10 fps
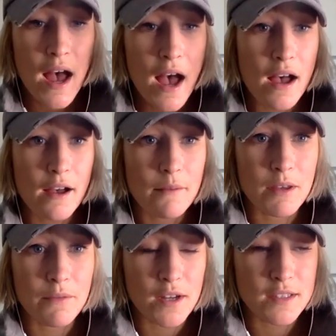
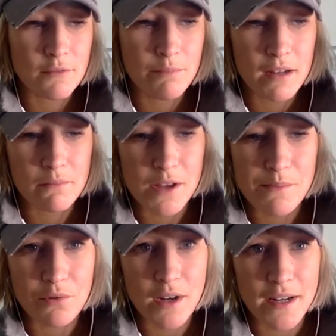If you guys have pen and
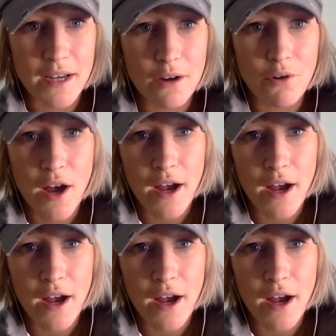paper right now,